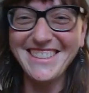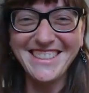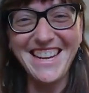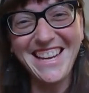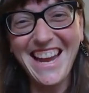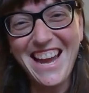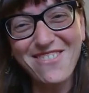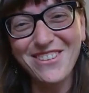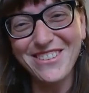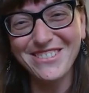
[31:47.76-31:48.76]
Take
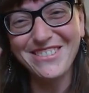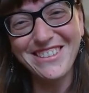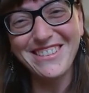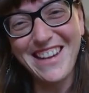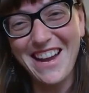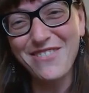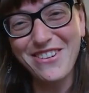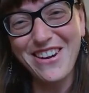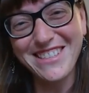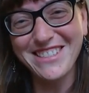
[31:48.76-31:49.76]
care all. Have a
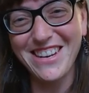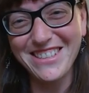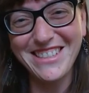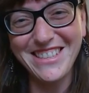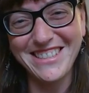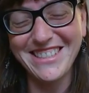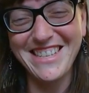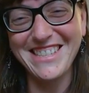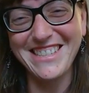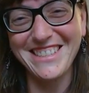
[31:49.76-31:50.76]
great start to your
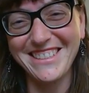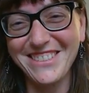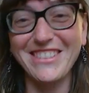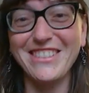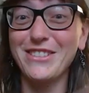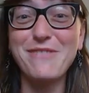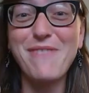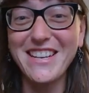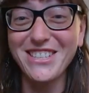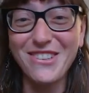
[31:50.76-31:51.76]
season, or your
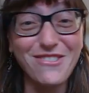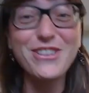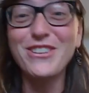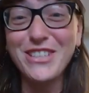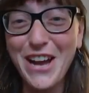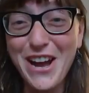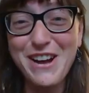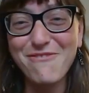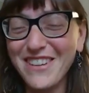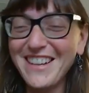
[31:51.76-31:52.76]
semester, or your
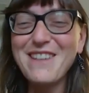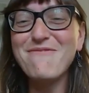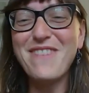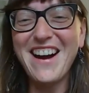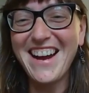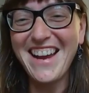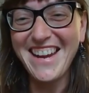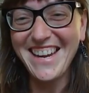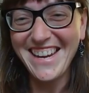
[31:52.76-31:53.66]
term. Bye.